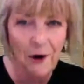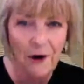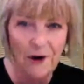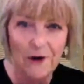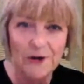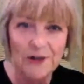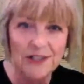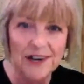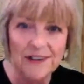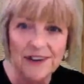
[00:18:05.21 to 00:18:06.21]
Oh,
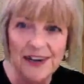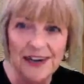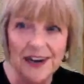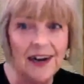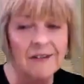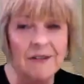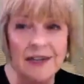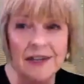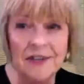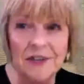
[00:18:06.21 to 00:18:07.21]
Sherry, I
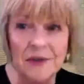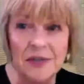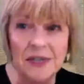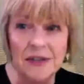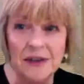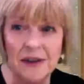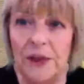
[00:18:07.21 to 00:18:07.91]
really enjoyed it.